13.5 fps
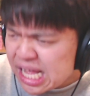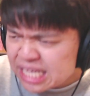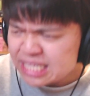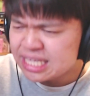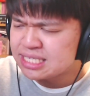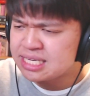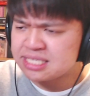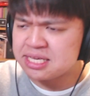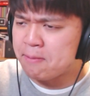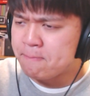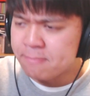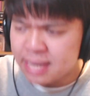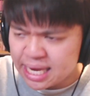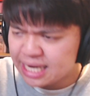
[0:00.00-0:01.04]
This is
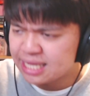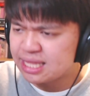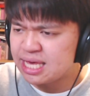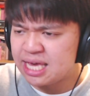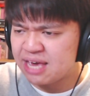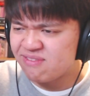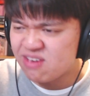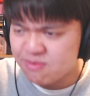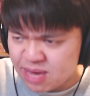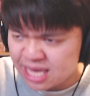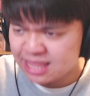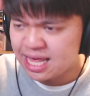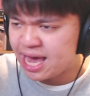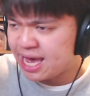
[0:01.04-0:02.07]
immediately giving
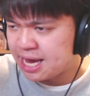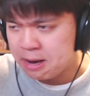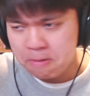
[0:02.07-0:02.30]
me like